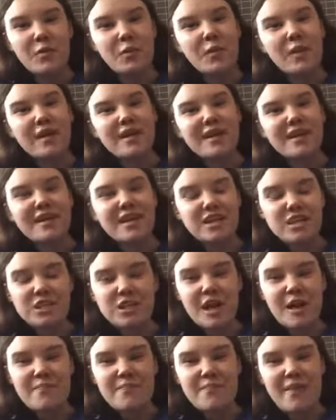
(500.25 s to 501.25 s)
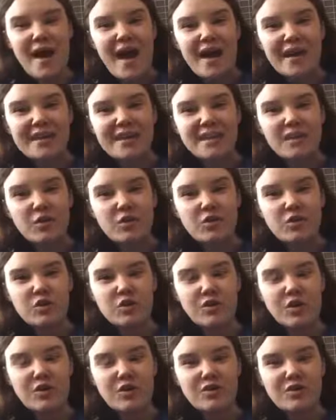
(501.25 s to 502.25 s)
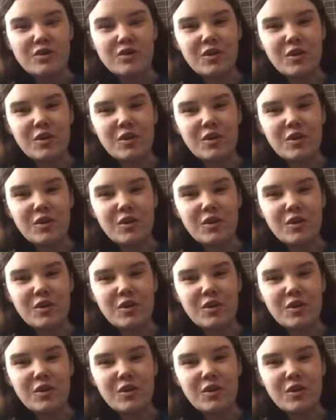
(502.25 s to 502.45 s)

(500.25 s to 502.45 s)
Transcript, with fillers: when his a uh, jetpack you know starts